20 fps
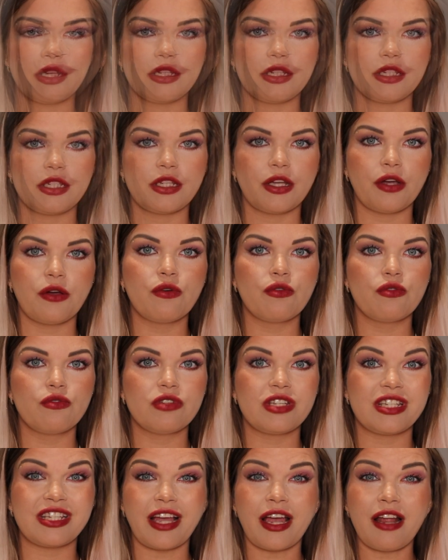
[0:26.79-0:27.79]
So
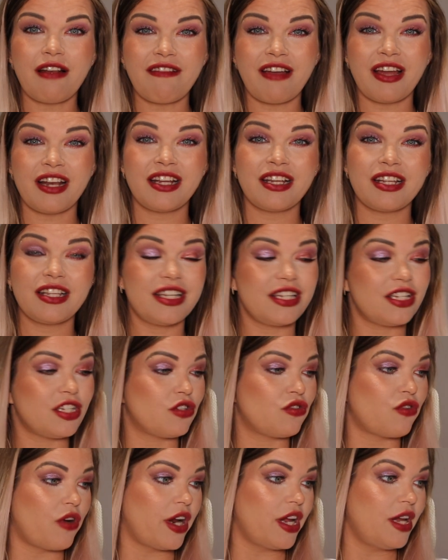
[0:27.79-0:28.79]
Stylevana
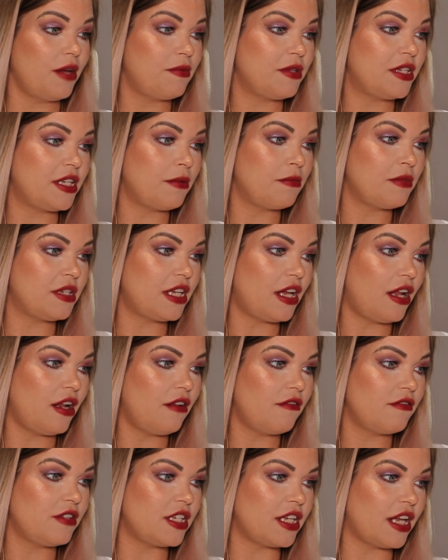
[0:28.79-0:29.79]
describes
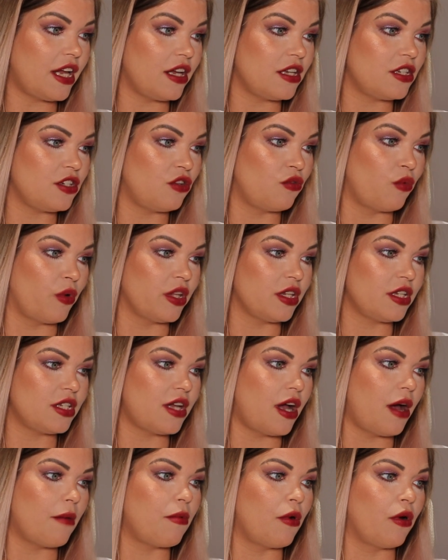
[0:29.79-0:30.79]
themselves as your
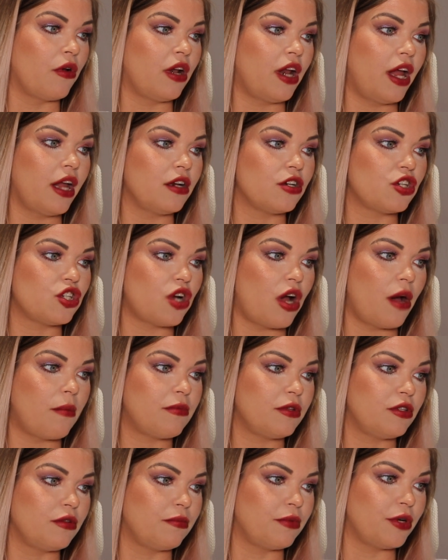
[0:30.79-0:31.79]
one-stop online
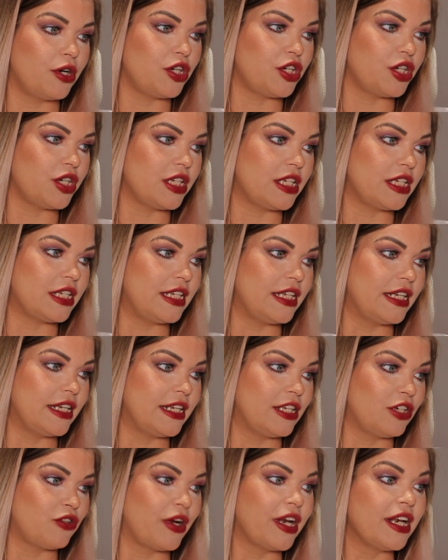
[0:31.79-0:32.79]
shop to purchase
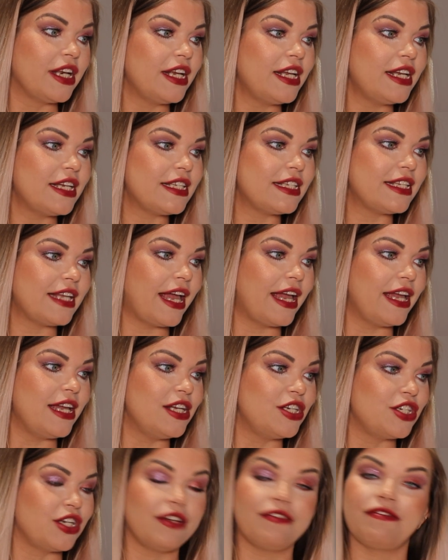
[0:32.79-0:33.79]
the trendiest
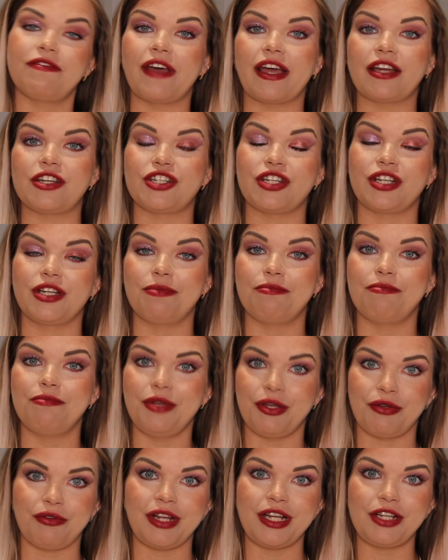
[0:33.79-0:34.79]
Asian fashion and
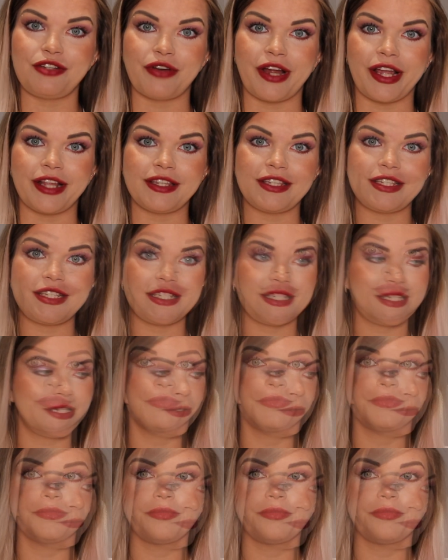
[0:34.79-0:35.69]
beauty trends.